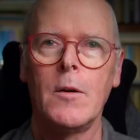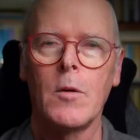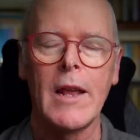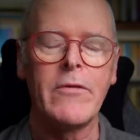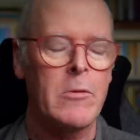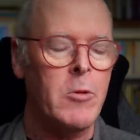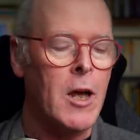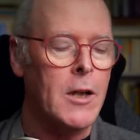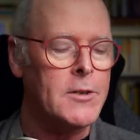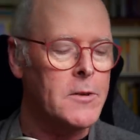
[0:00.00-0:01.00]
Well, even if we
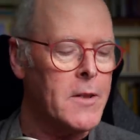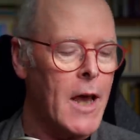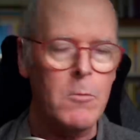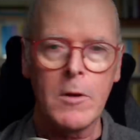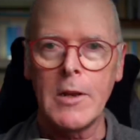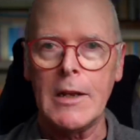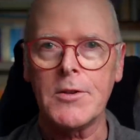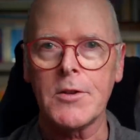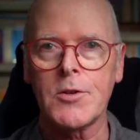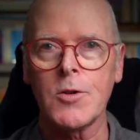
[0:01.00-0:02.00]
can't do that, we need
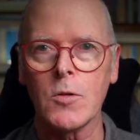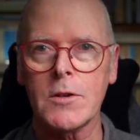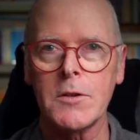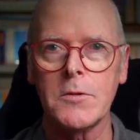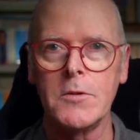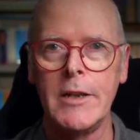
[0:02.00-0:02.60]
to talk to